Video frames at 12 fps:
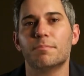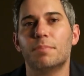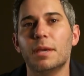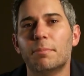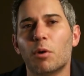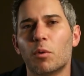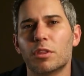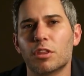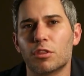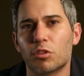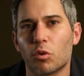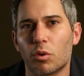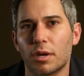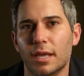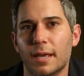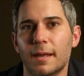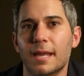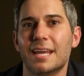People with
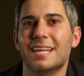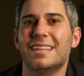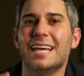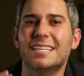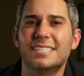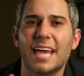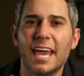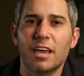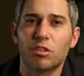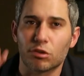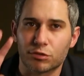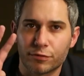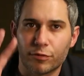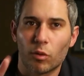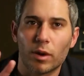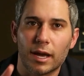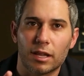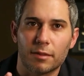authority, they take those
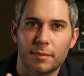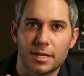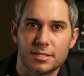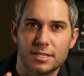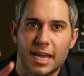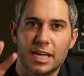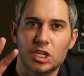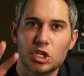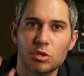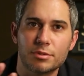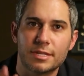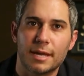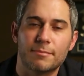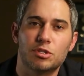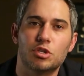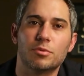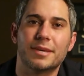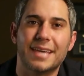4 elements and use them
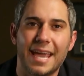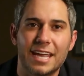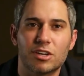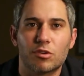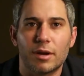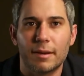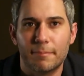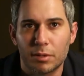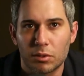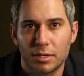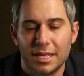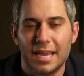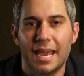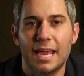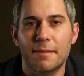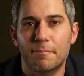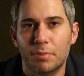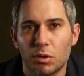to gain credibility
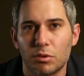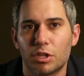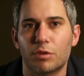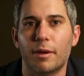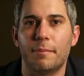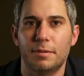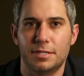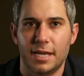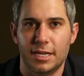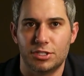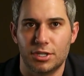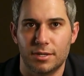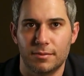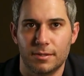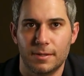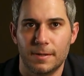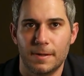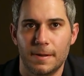and build their reputation.
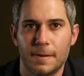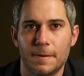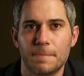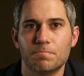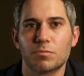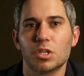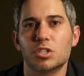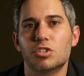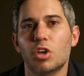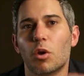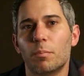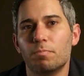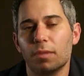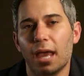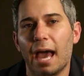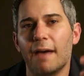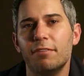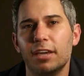So
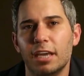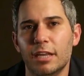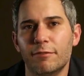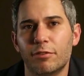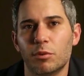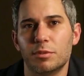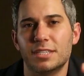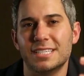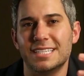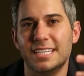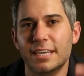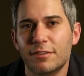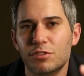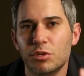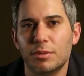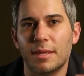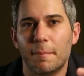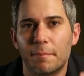having influences gives
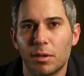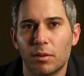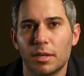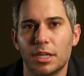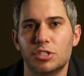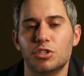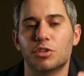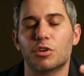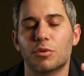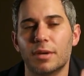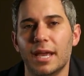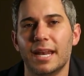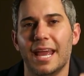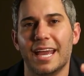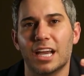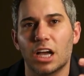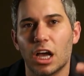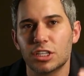you the ability to create
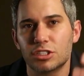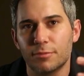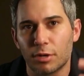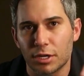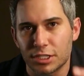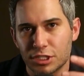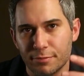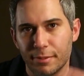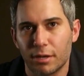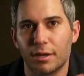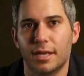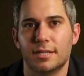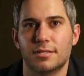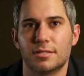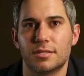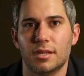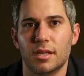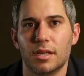a customer
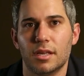experience.